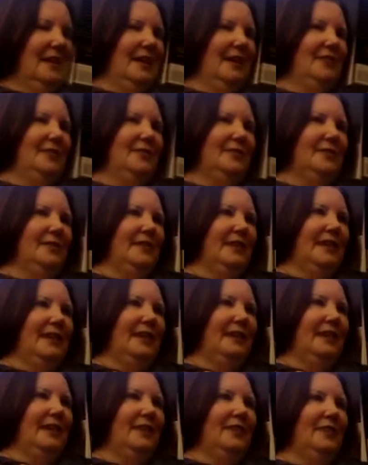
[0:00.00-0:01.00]
Other than
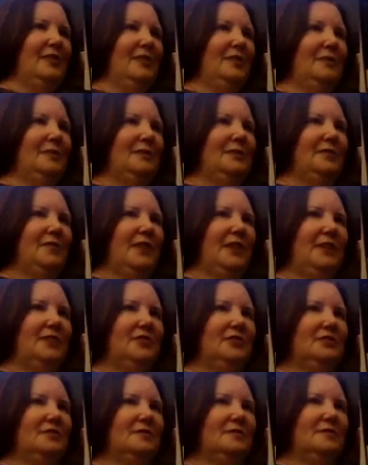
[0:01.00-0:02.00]
that, everything was
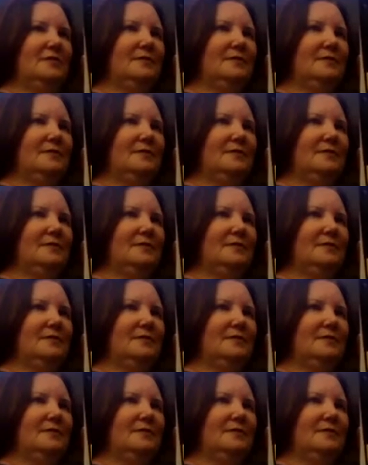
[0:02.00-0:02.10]
fresh.